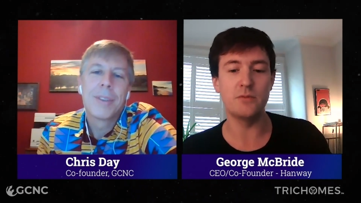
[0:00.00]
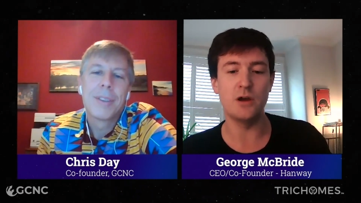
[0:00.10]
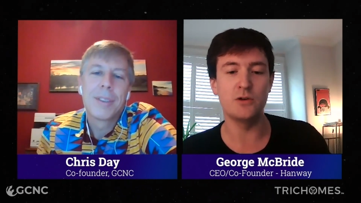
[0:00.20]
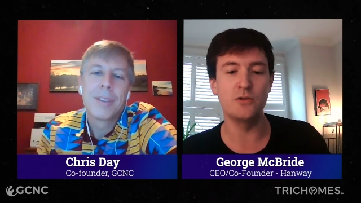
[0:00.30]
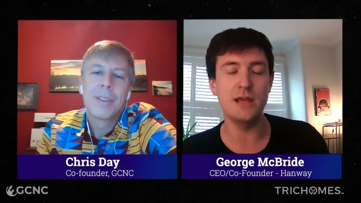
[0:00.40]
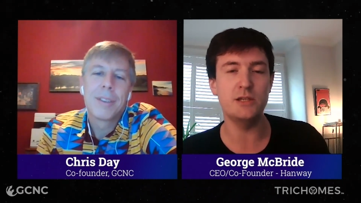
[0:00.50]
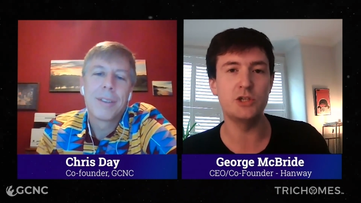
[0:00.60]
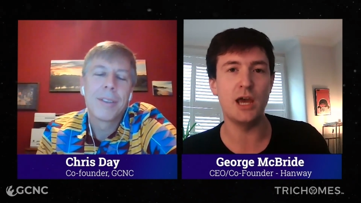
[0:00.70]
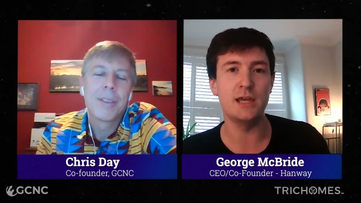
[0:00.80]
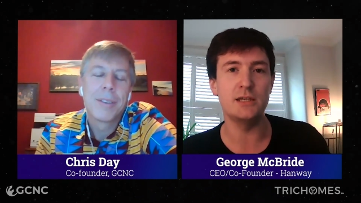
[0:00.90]
Speaker 1: a, a
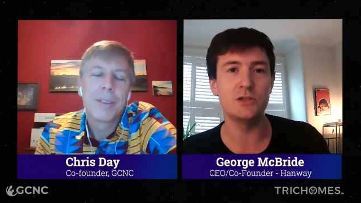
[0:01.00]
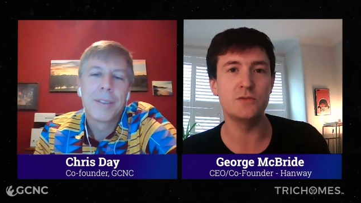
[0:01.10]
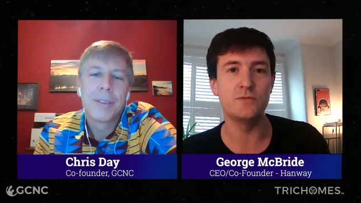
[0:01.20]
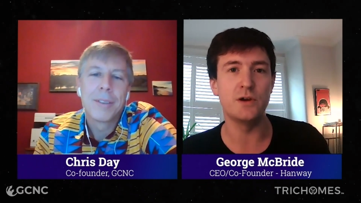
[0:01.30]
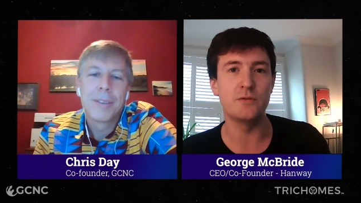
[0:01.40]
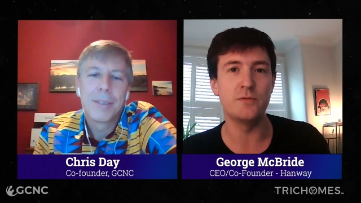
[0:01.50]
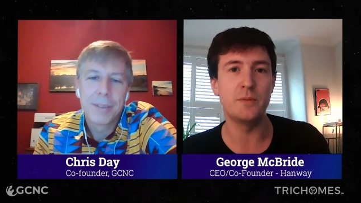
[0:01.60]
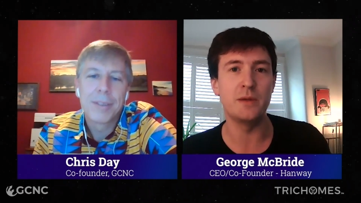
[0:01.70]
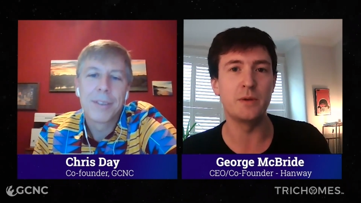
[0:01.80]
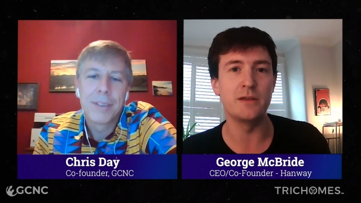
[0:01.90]
great change for,
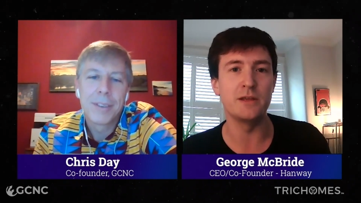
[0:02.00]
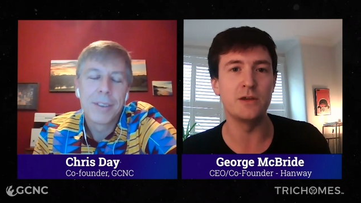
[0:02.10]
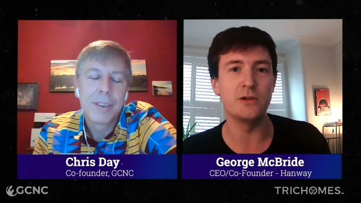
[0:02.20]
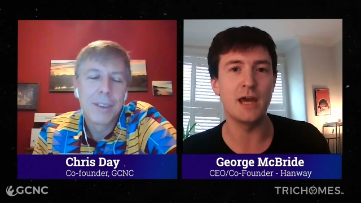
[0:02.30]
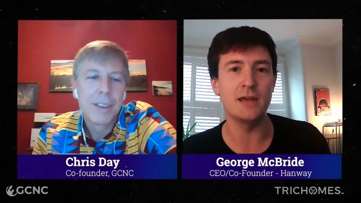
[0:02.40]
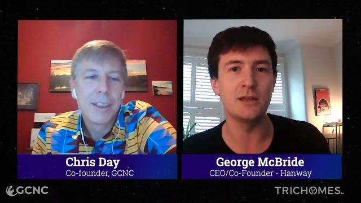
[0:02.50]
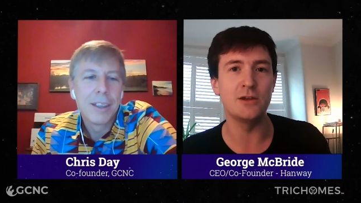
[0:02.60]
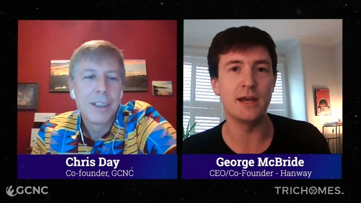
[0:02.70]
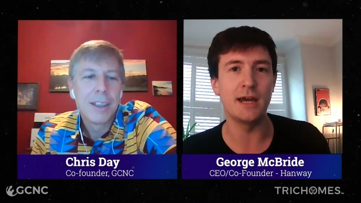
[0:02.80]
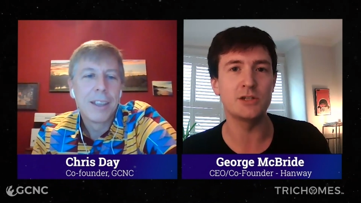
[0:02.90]
for people in the UK
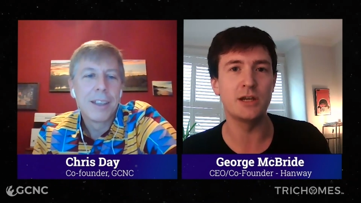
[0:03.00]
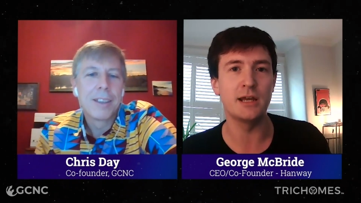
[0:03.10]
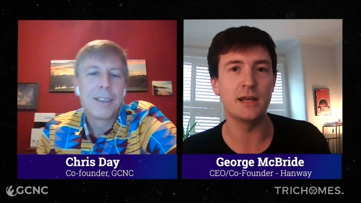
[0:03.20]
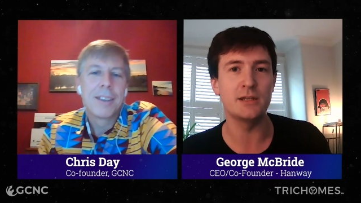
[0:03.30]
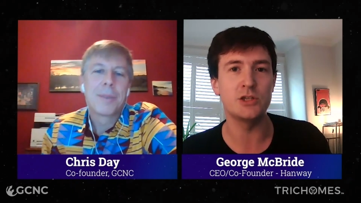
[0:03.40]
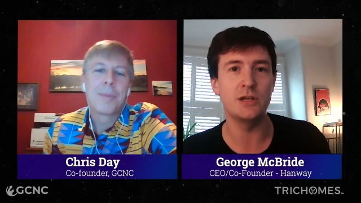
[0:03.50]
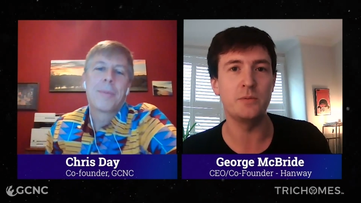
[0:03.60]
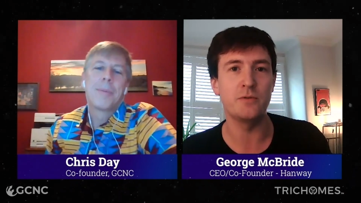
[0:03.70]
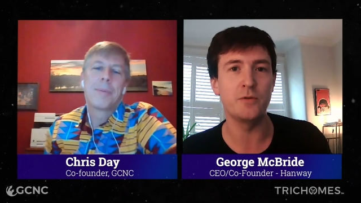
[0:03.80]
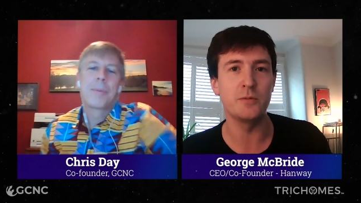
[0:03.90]
that you can actually get it
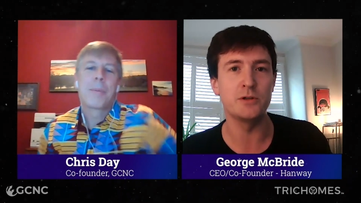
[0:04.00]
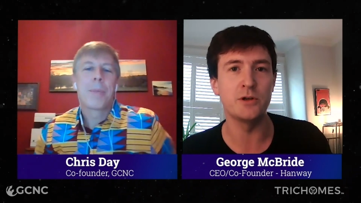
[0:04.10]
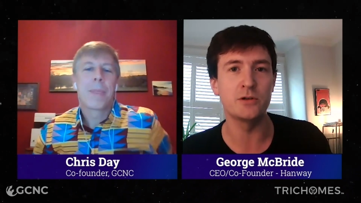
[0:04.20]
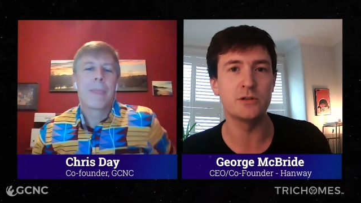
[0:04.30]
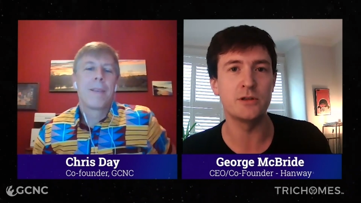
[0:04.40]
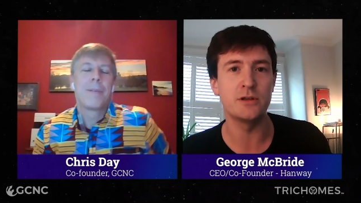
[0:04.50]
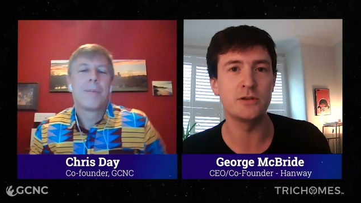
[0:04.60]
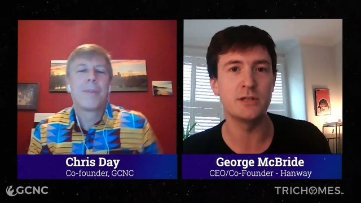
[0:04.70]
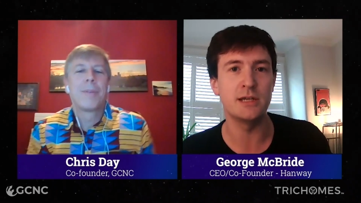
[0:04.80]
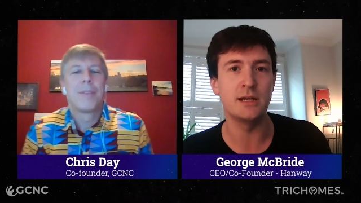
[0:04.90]
cheaper from your doctor
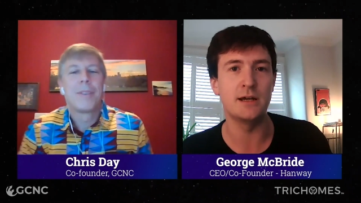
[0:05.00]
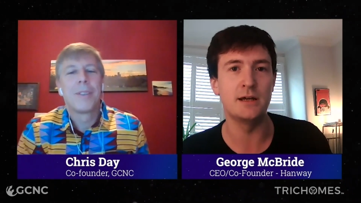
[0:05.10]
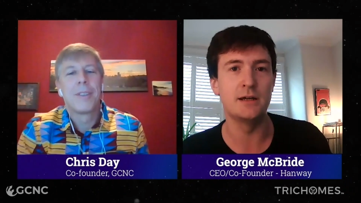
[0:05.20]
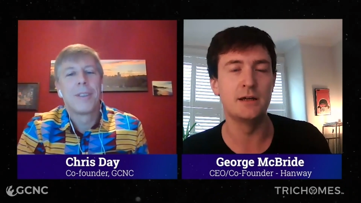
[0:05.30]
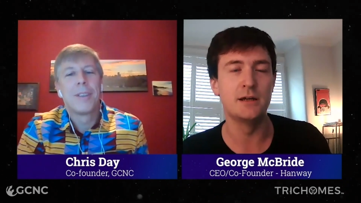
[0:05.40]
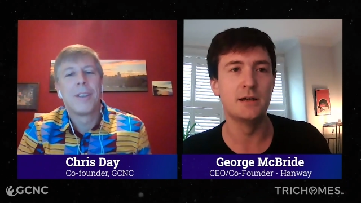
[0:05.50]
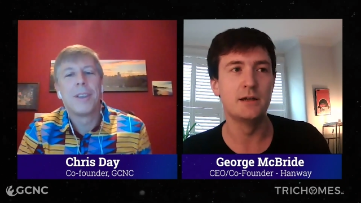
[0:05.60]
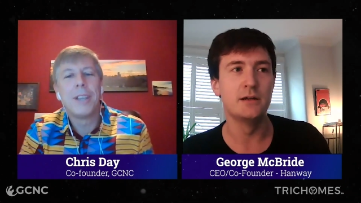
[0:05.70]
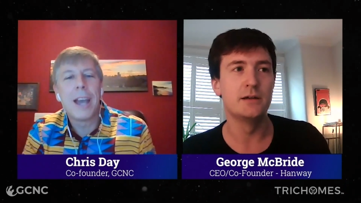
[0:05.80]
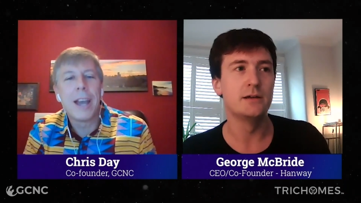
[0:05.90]
than your dealer.
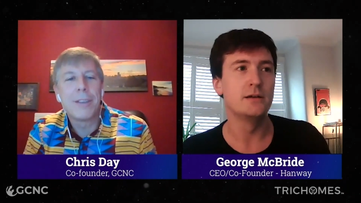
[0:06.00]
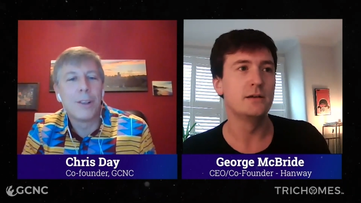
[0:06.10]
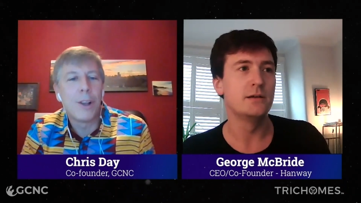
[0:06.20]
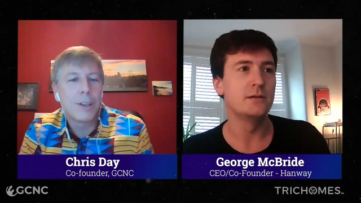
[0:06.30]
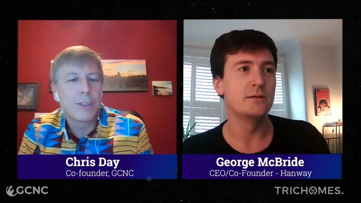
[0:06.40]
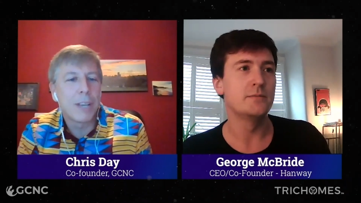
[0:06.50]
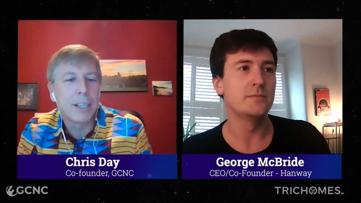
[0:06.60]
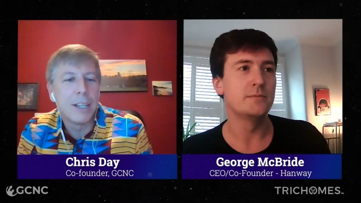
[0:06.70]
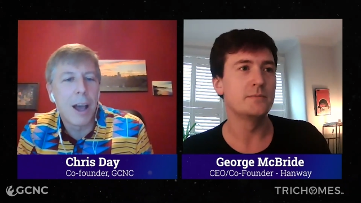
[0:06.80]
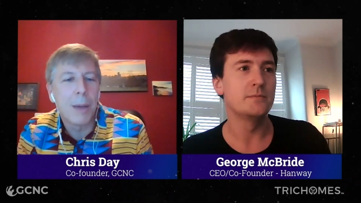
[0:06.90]
Speaker 2: Yeah, the laws of
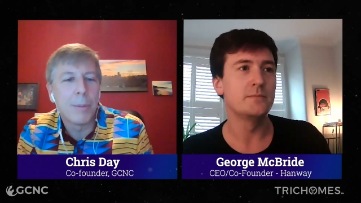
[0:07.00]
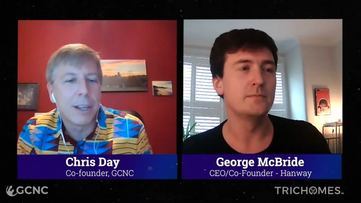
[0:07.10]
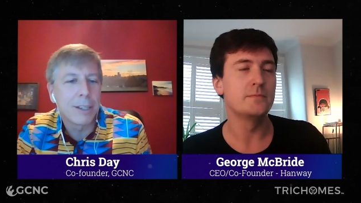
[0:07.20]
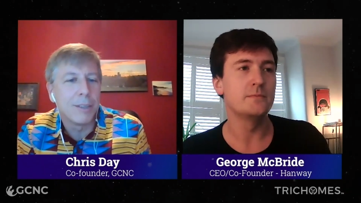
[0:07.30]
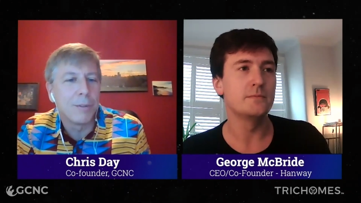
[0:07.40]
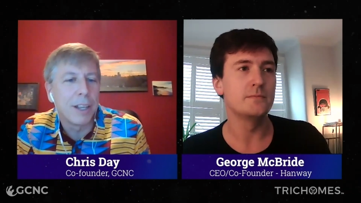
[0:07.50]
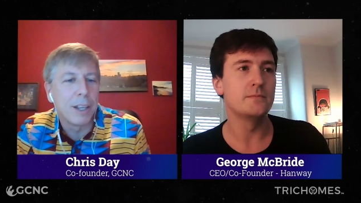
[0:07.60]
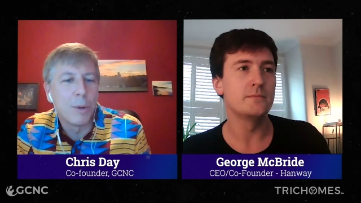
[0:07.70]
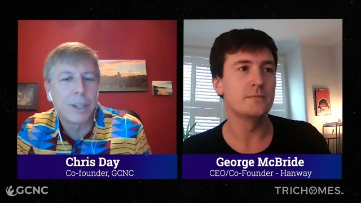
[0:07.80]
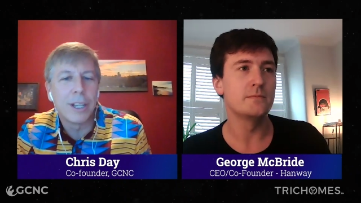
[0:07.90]
economics, if they
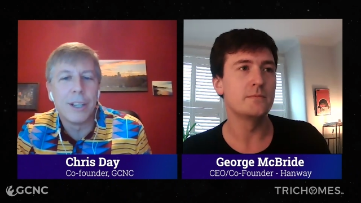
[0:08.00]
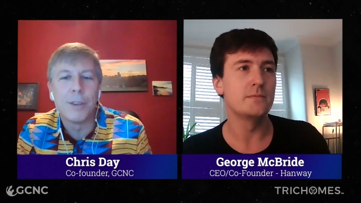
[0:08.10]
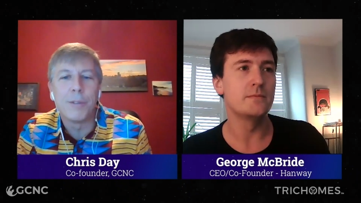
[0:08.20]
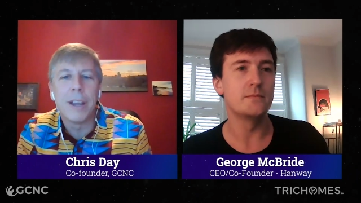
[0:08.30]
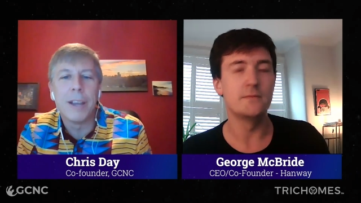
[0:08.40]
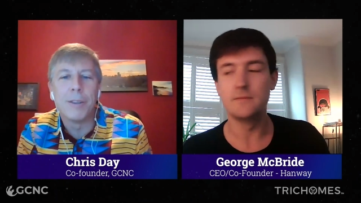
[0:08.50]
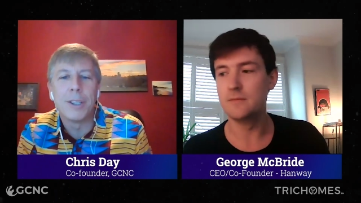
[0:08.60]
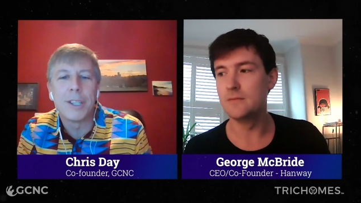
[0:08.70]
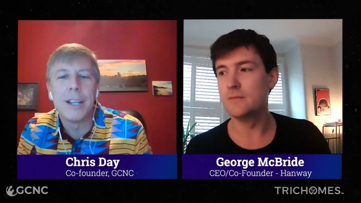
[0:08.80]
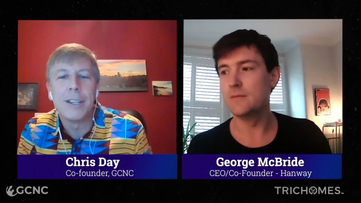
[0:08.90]
can work in your
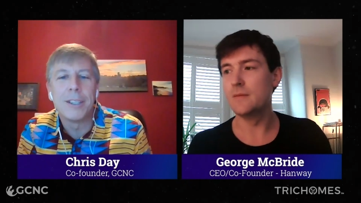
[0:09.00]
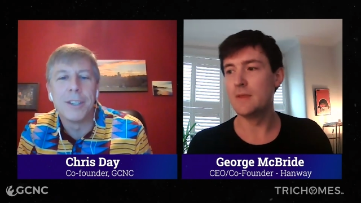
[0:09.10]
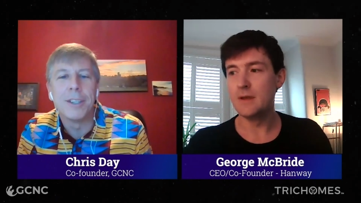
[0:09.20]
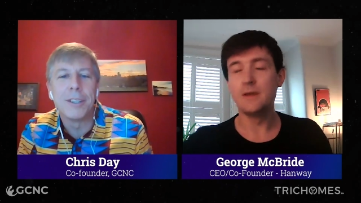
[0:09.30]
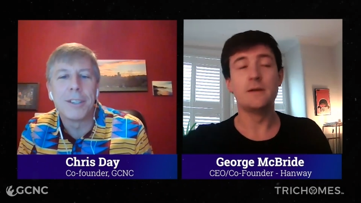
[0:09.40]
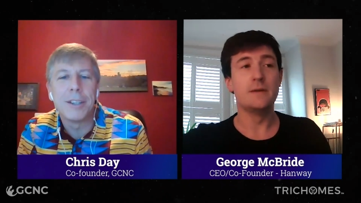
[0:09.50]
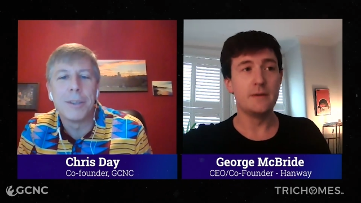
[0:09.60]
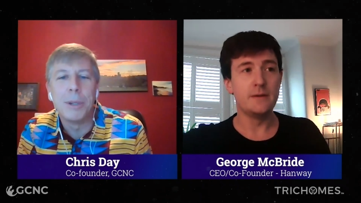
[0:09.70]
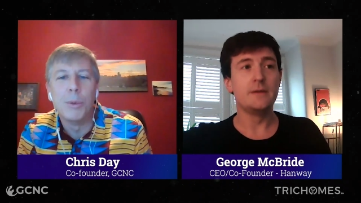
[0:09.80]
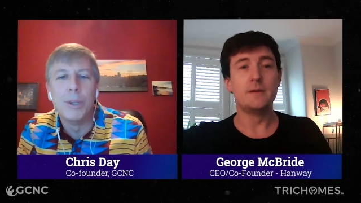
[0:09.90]
favor, tend to tend
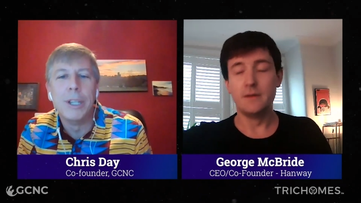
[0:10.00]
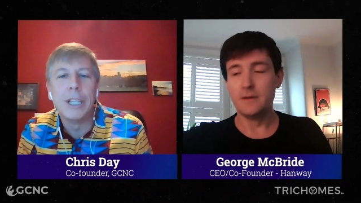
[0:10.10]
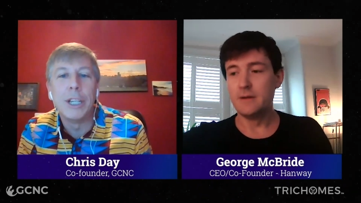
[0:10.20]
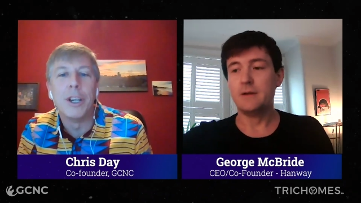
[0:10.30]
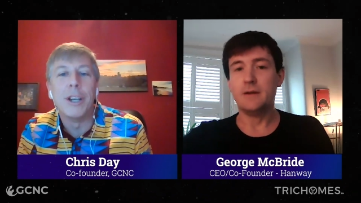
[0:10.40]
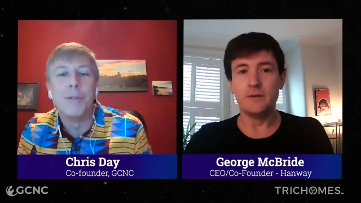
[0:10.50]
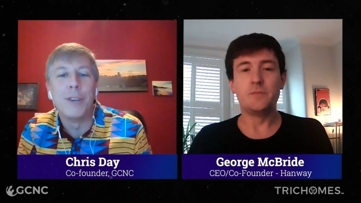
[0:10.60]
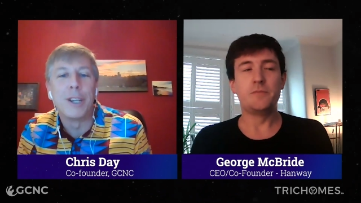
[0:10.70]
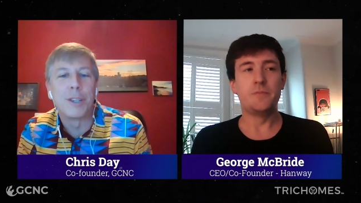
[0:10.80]
to be really good for